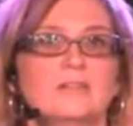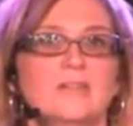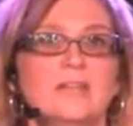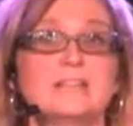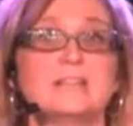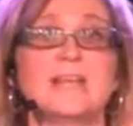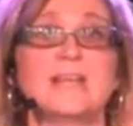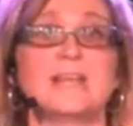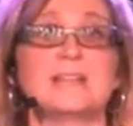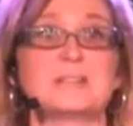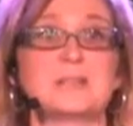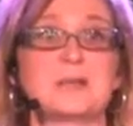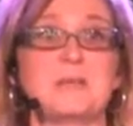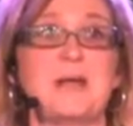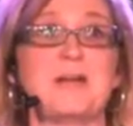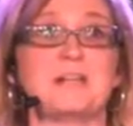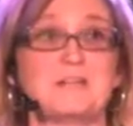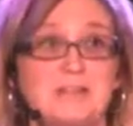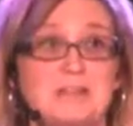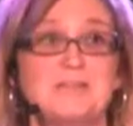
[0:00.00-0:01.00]
let's ask them
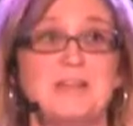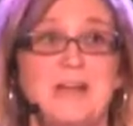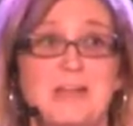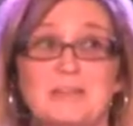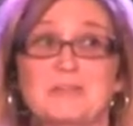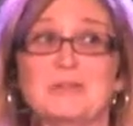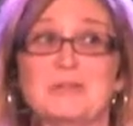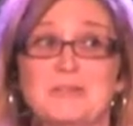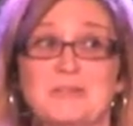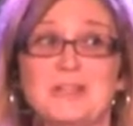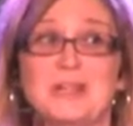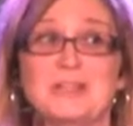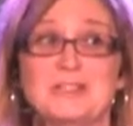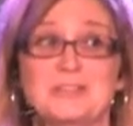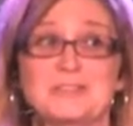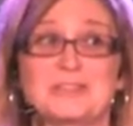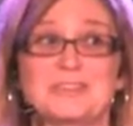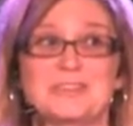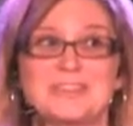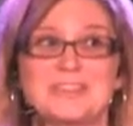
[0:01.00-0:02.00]
after they've had 3
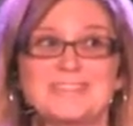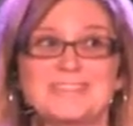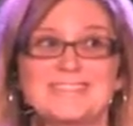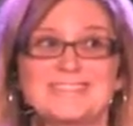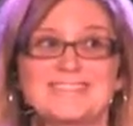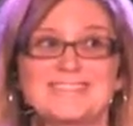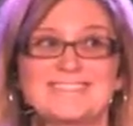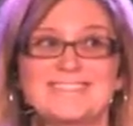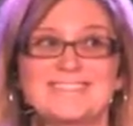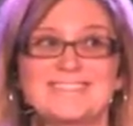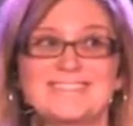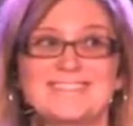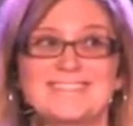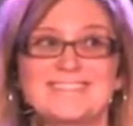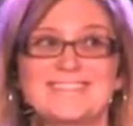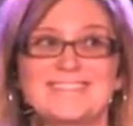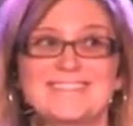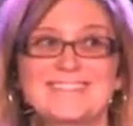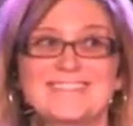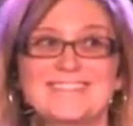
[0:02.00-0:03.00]
Philosophers.
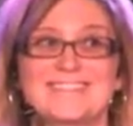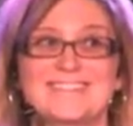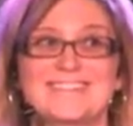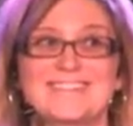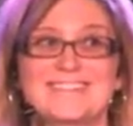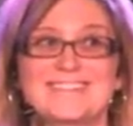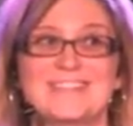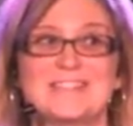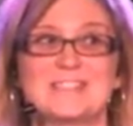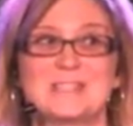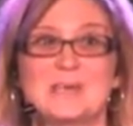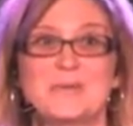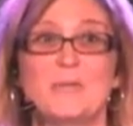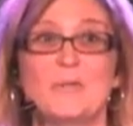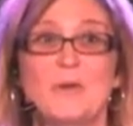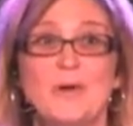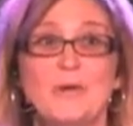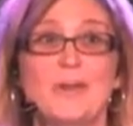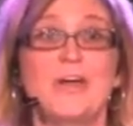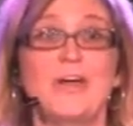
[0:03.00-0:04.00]
Because,
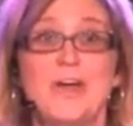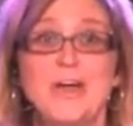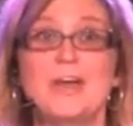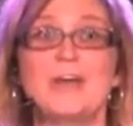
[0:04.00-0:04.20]
well,